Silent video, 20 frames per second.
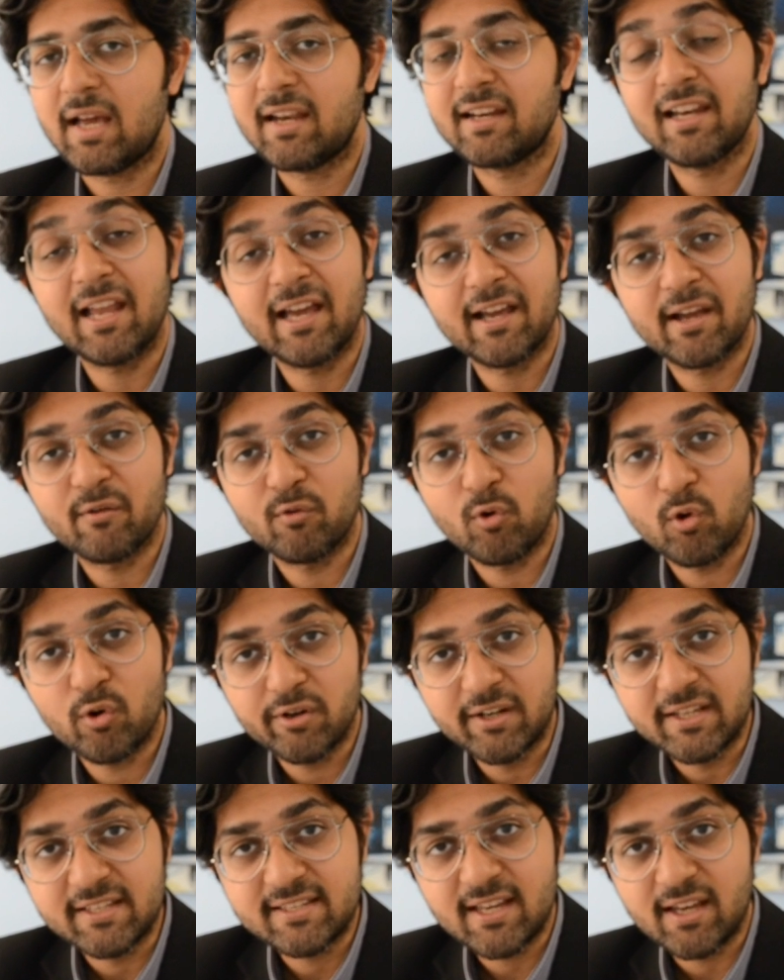And like I've
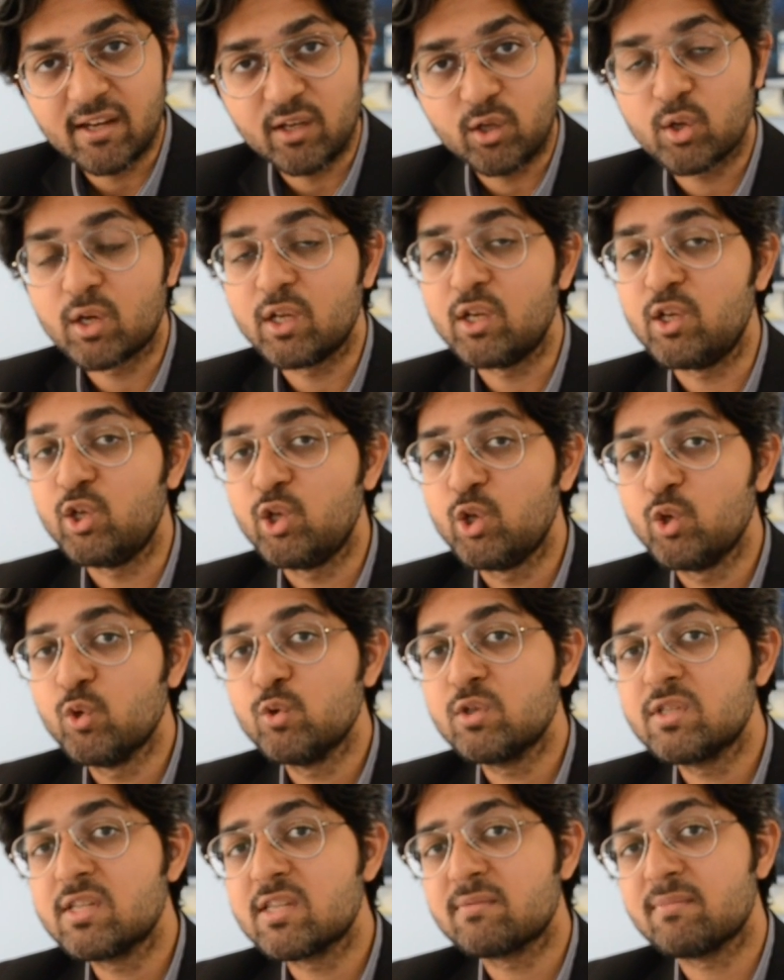already said, you can
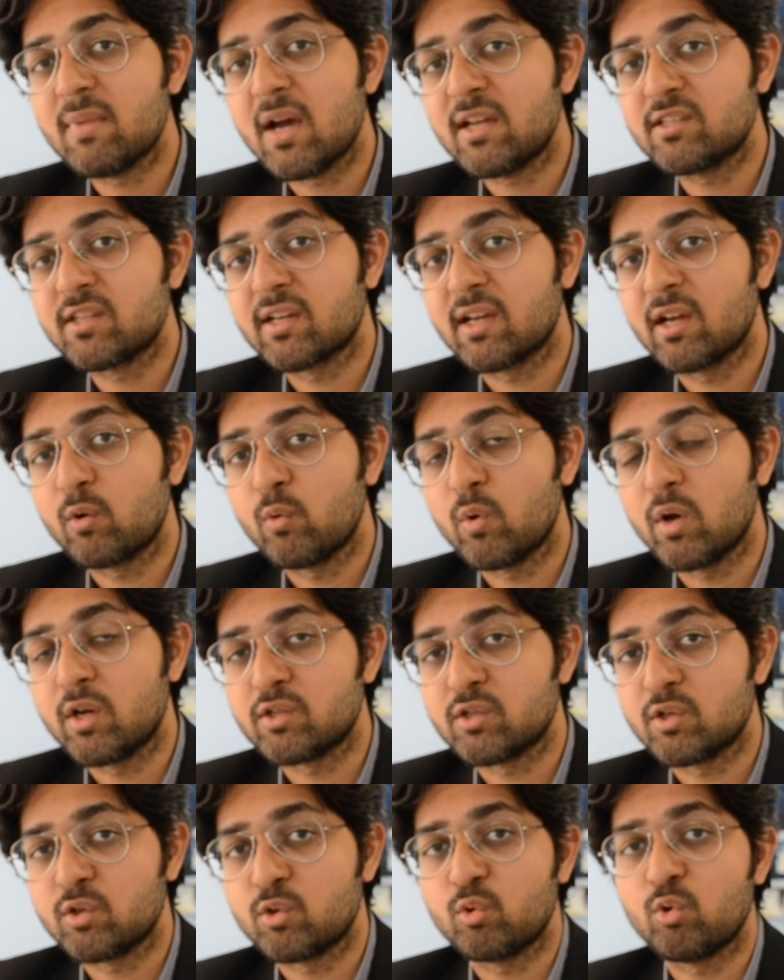use this magic
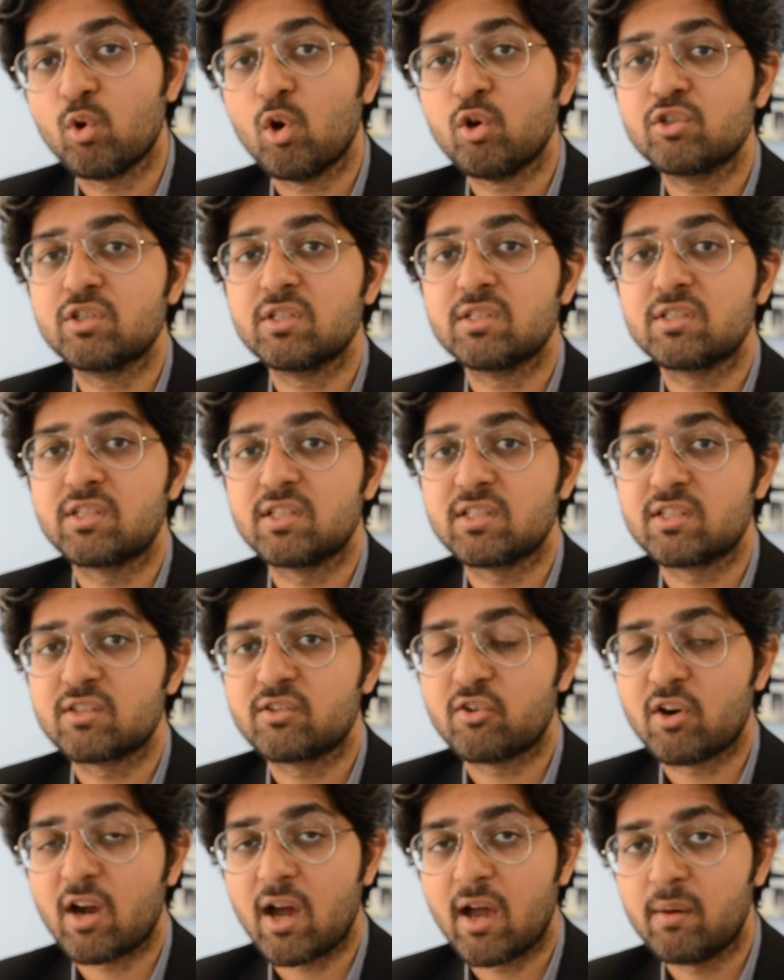equation to not just
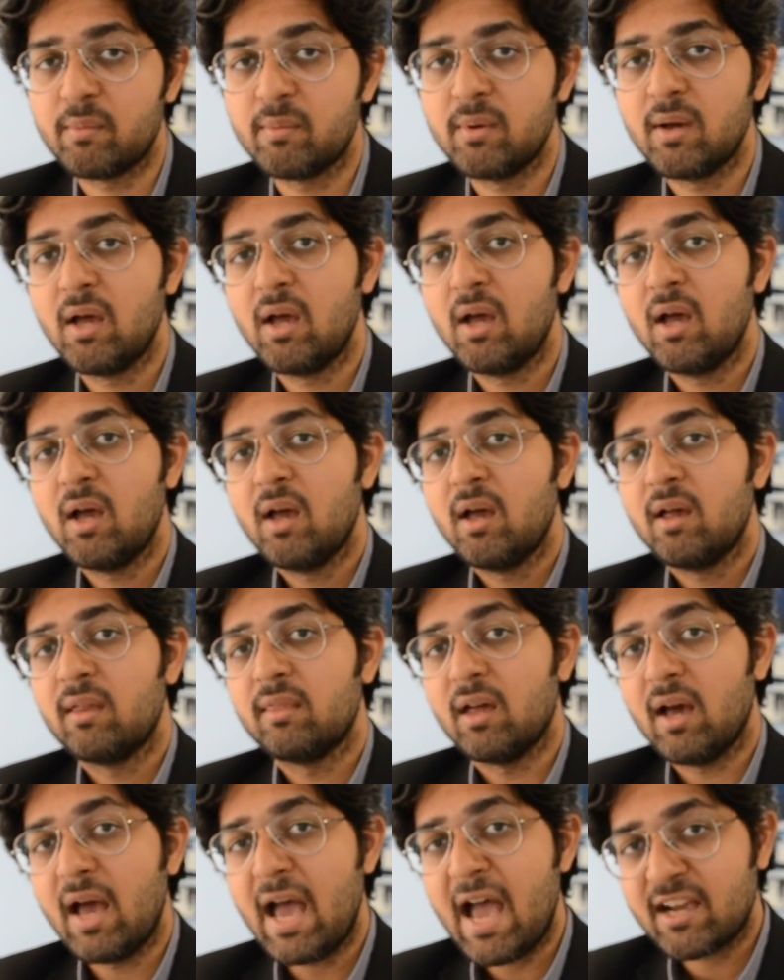describe
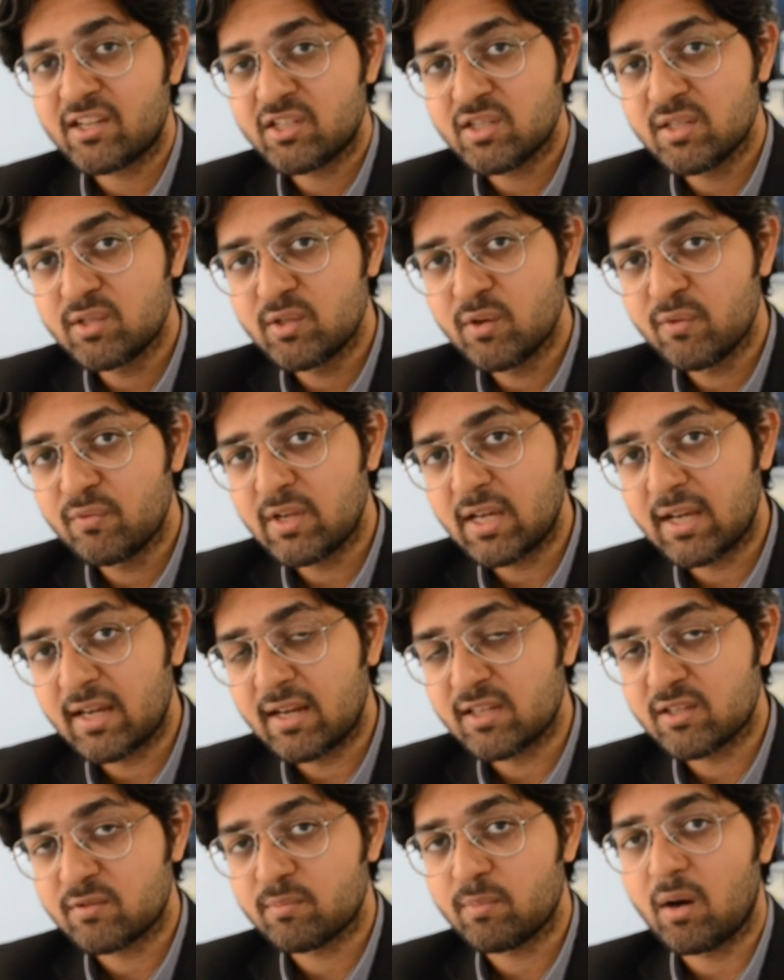the actions you've
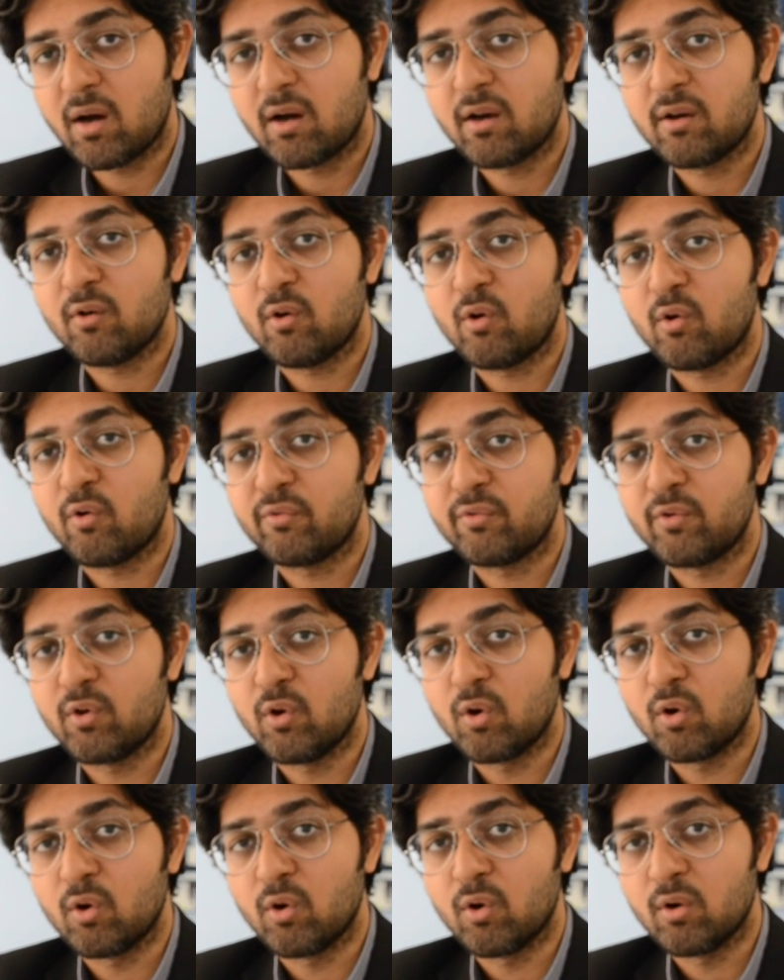taken as part of
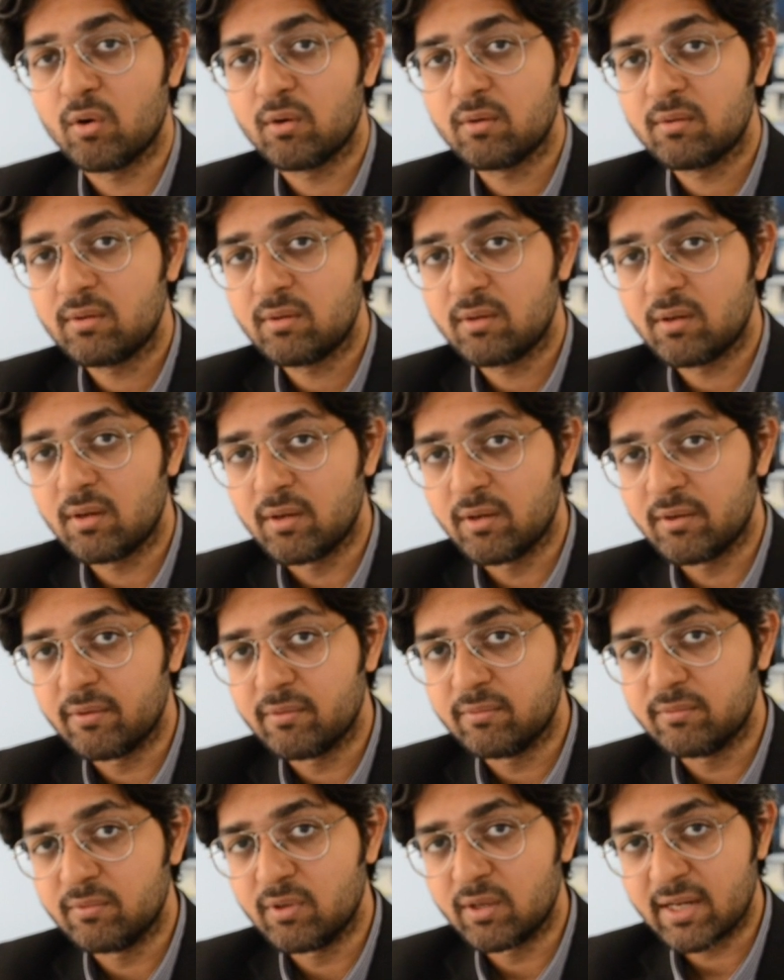your
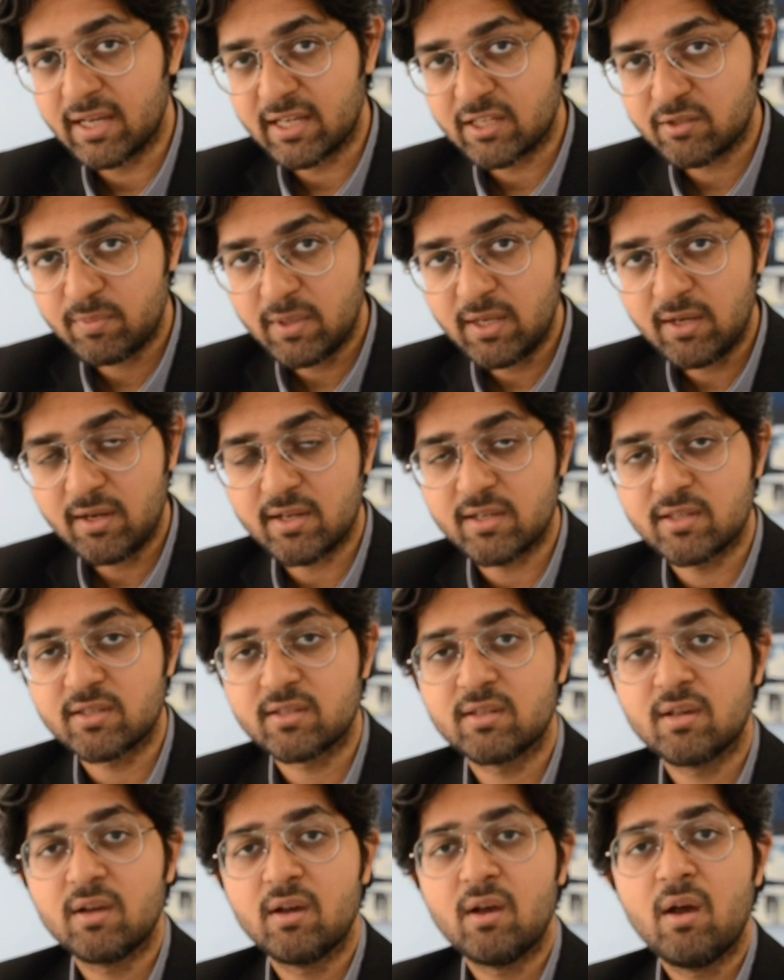work
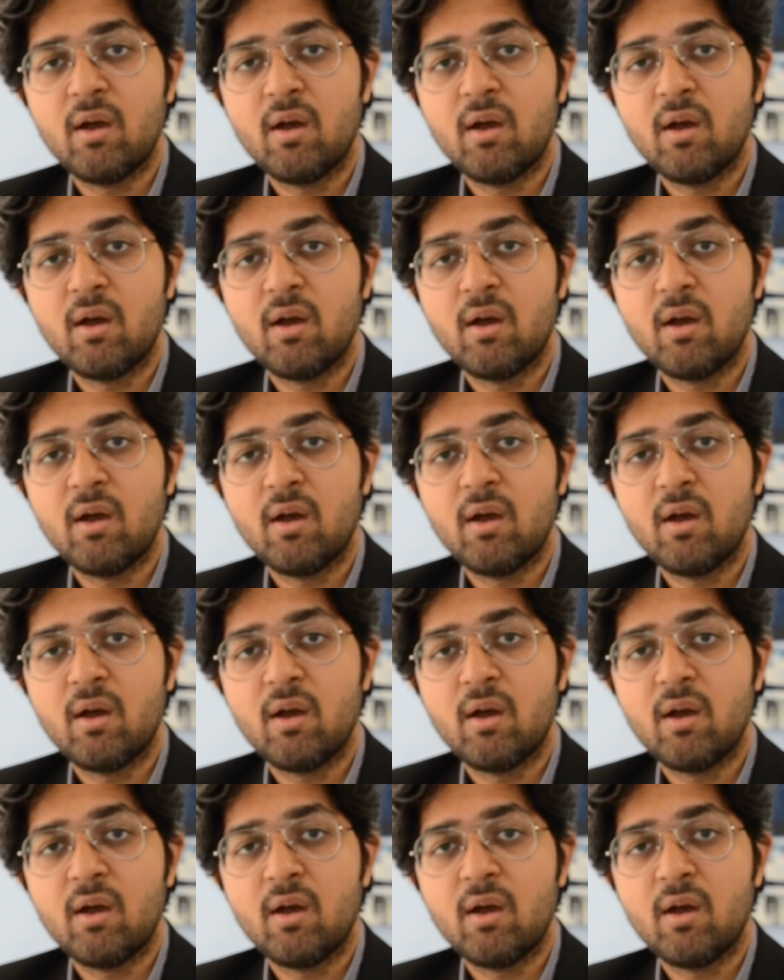experience,